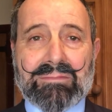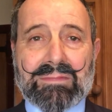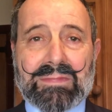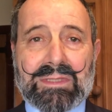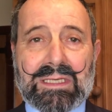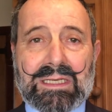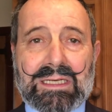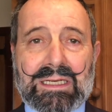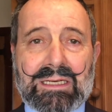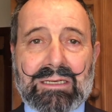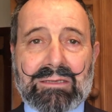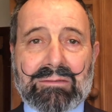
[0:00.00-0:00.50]

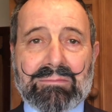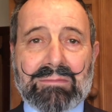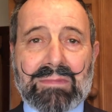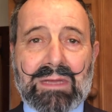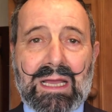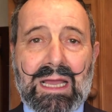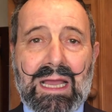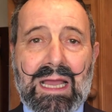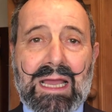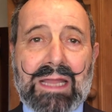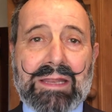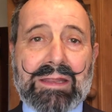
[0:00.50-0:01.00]
you know.
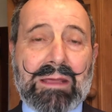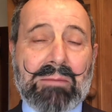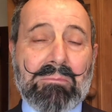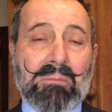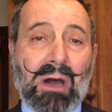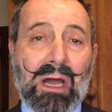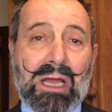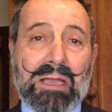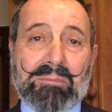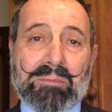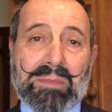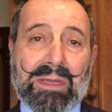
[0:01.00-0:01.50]
And there
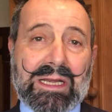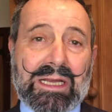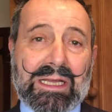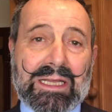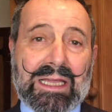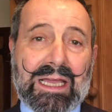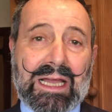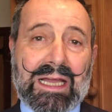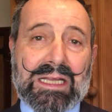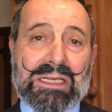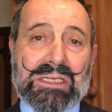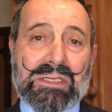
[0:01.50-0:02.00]
might be an
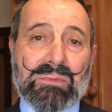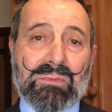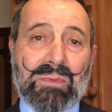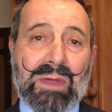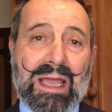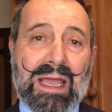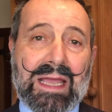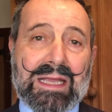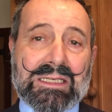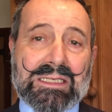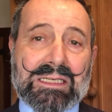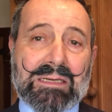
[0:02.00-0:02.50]
occasion
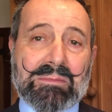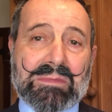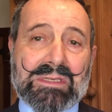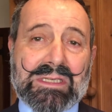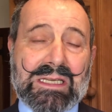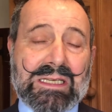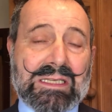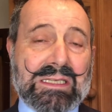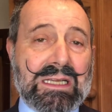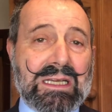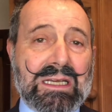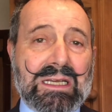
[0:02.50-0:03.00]
where somebody
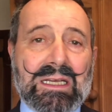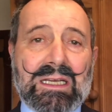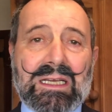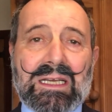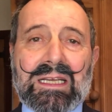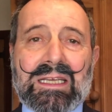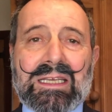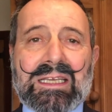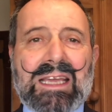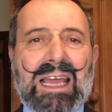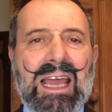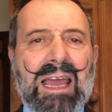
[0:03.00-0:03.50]
says,
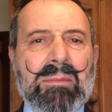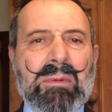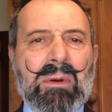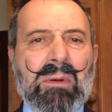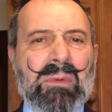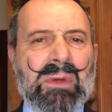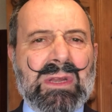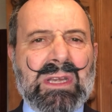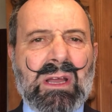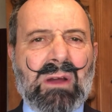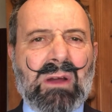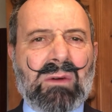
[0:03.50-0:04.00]
yeah, but
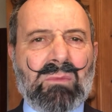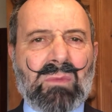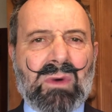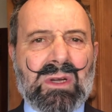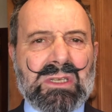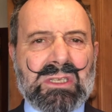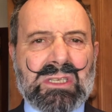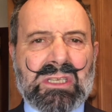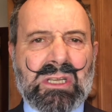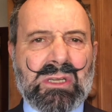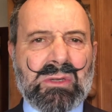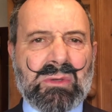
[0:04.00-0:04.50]
we don't
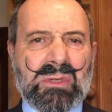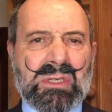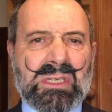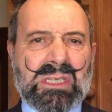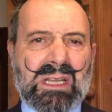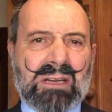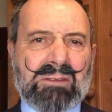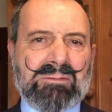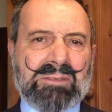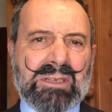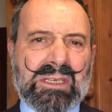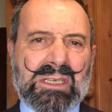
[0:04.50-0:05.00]
want too
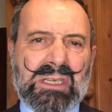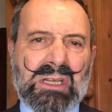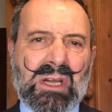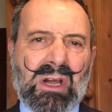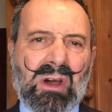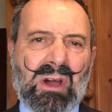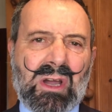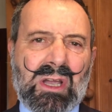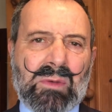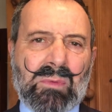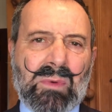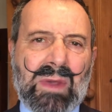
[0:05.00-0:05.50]
stuffy
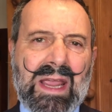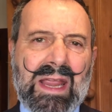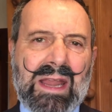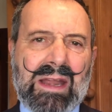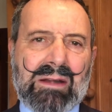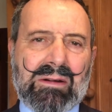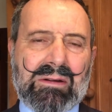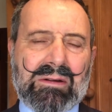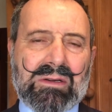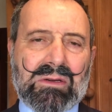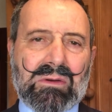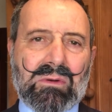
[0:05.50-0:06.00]
tie
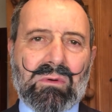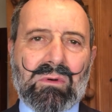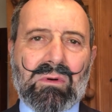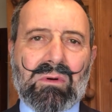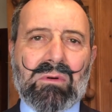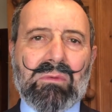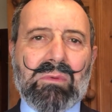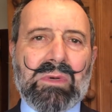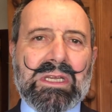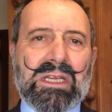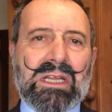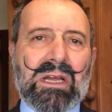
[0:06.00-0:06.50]
wearing, or
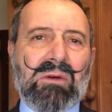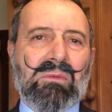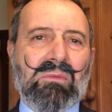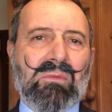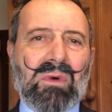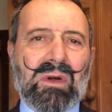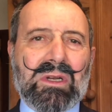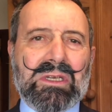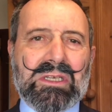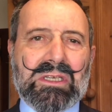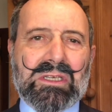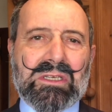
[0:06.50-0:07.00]
we don't
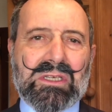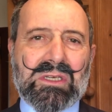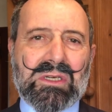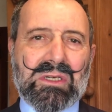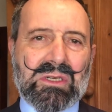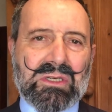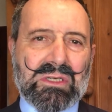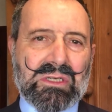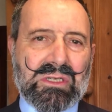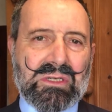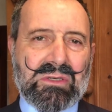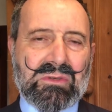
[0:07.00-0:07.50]
want you to
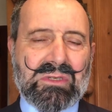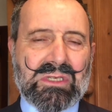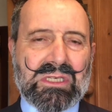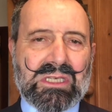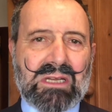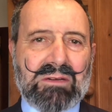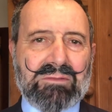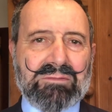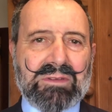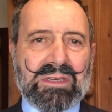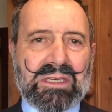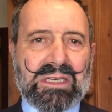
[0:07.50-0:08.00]
look too
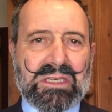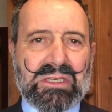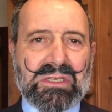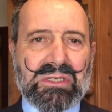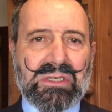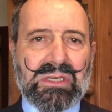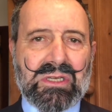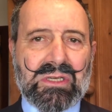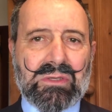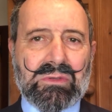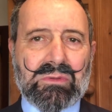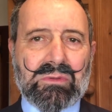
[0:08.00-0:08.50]
stuffy in a
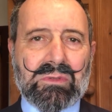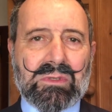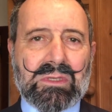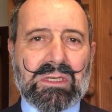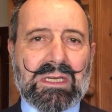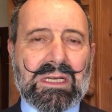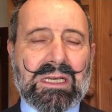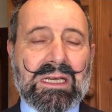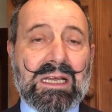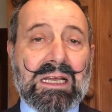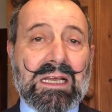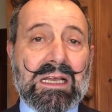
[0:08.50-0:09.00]
suit.
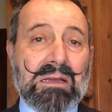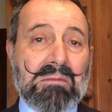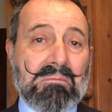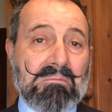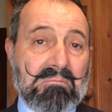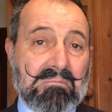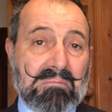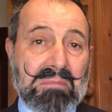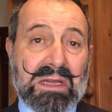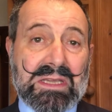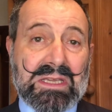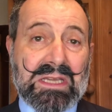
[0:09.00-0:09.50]

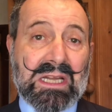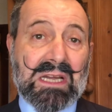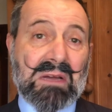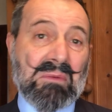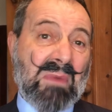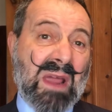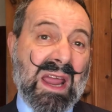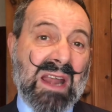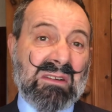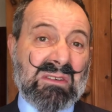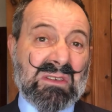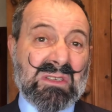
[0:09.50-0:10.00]
but you can
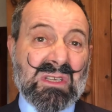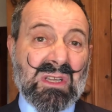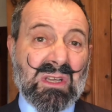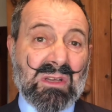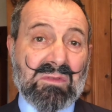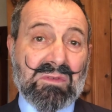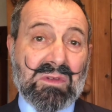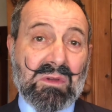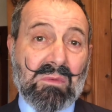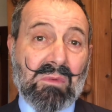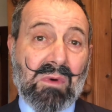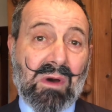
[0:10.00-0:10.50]
wear a suit
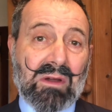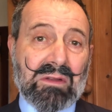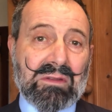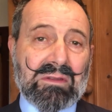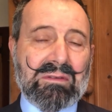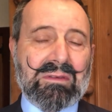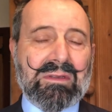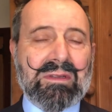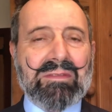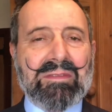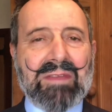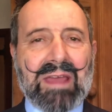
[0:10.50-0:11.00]
if you want,
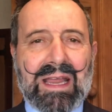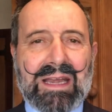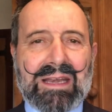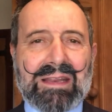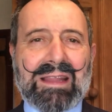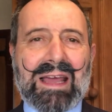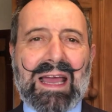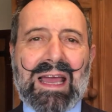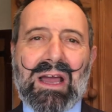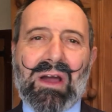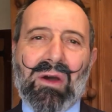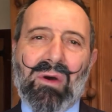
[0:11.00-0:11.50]
then
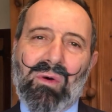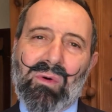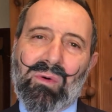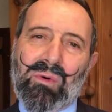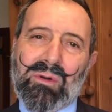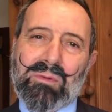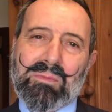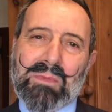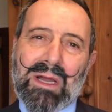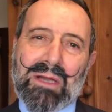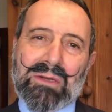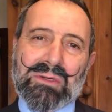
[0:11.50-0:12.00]
that
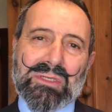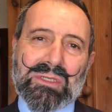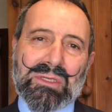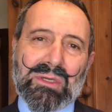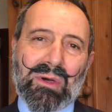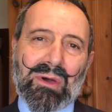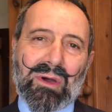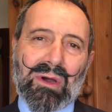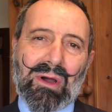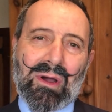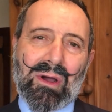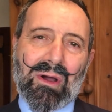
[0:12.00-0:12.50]
almost
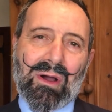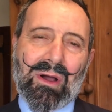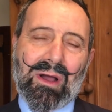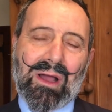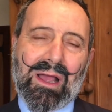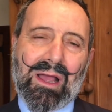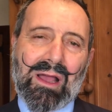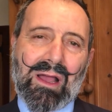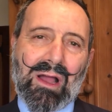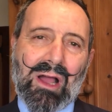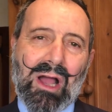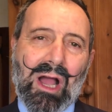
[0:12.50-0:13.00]

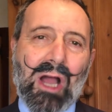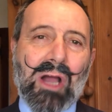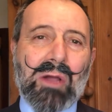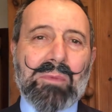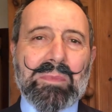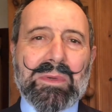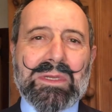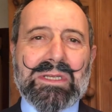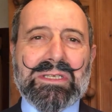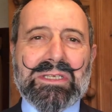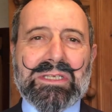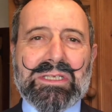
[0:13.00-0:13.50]

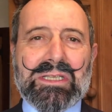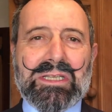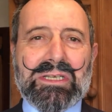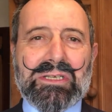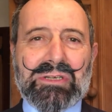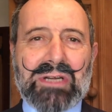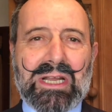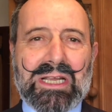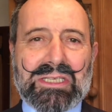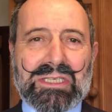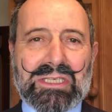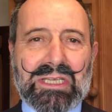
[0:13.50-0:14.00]
opens the
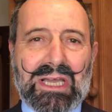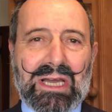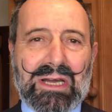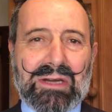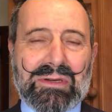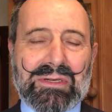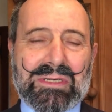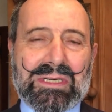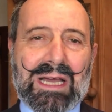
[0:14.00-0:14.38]
dress code